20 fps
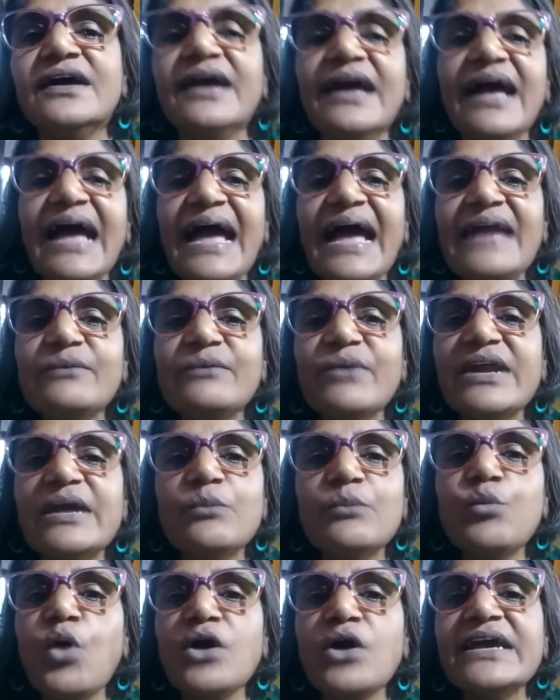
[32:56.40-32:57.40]
And when I'm
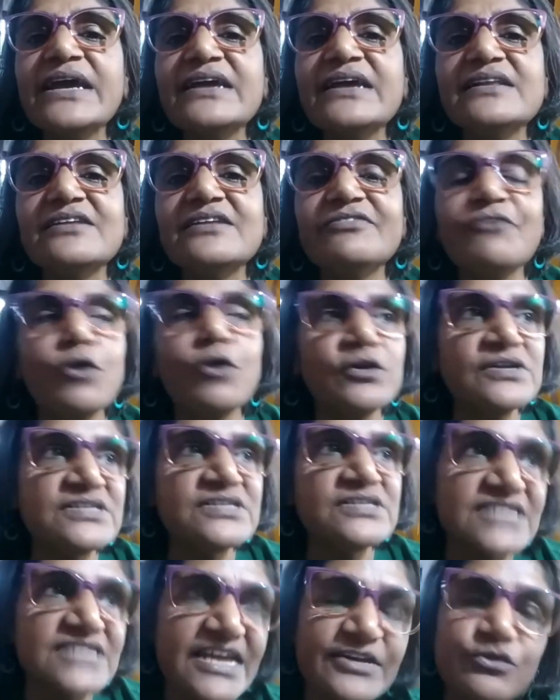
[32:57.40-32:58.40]
walking in the
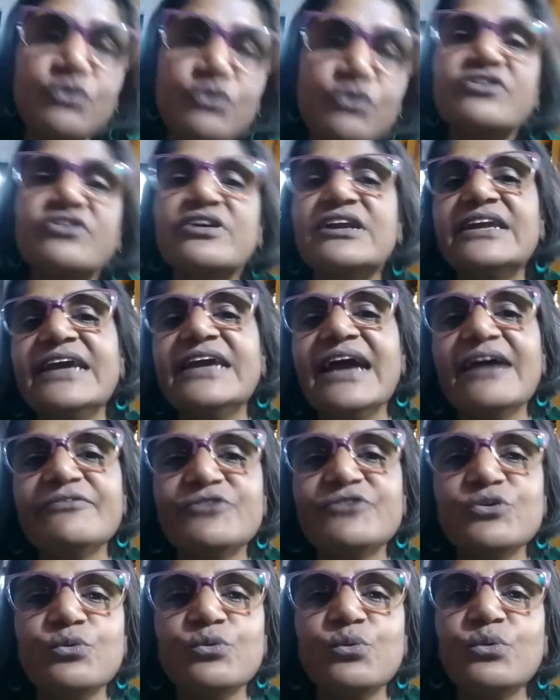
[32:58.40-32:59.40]
forest, I don't really have
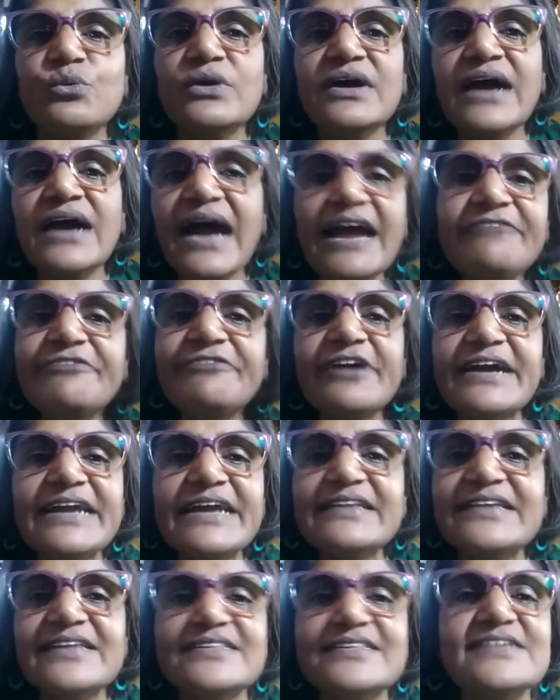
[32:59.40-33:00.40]
to. I forget
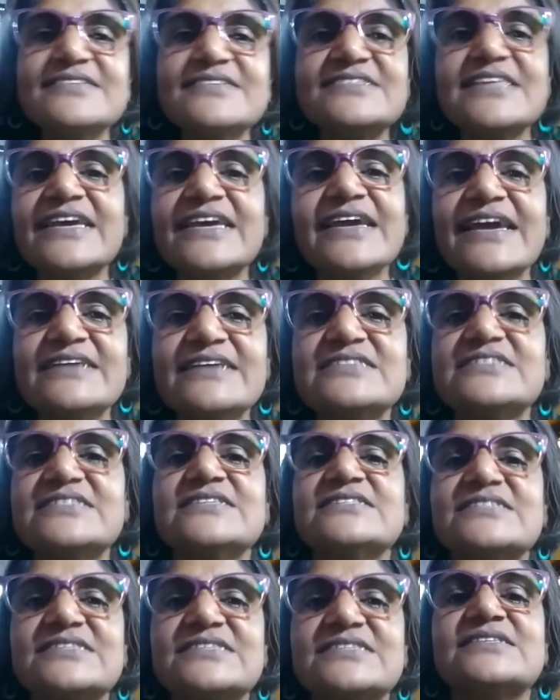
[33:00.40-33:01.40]
that this thing
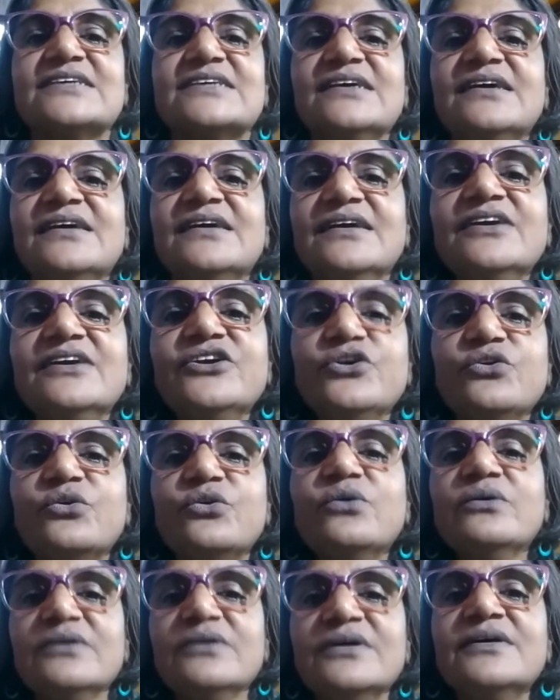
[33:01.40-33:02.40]
exists you
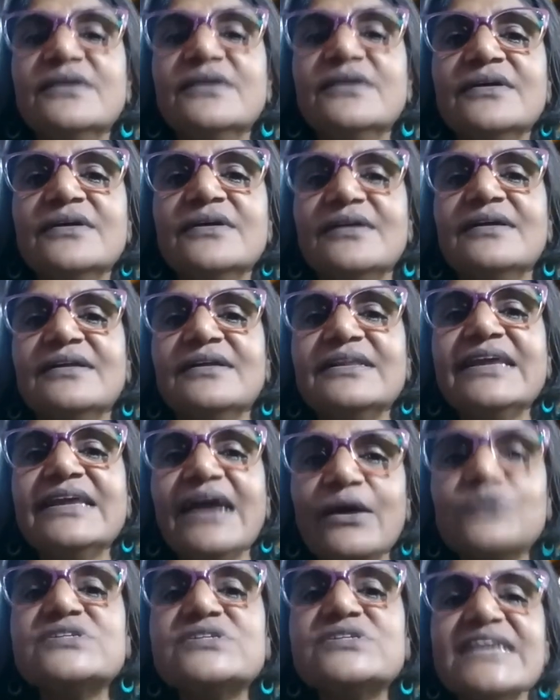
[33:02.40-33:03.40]
know the
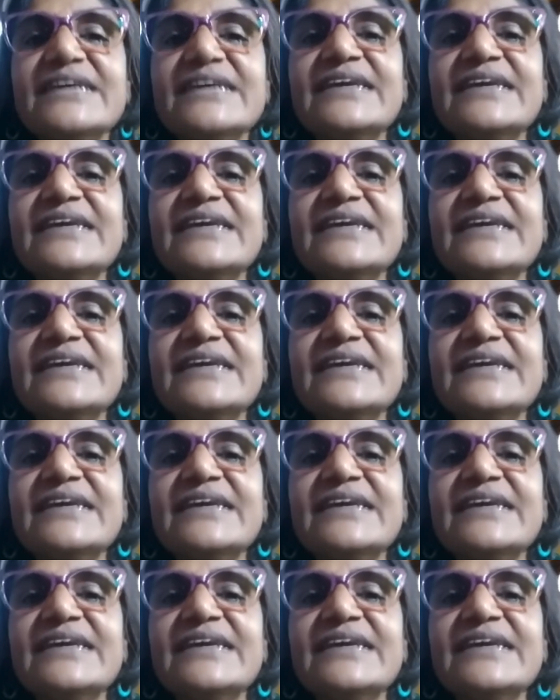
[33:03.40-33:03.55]
outside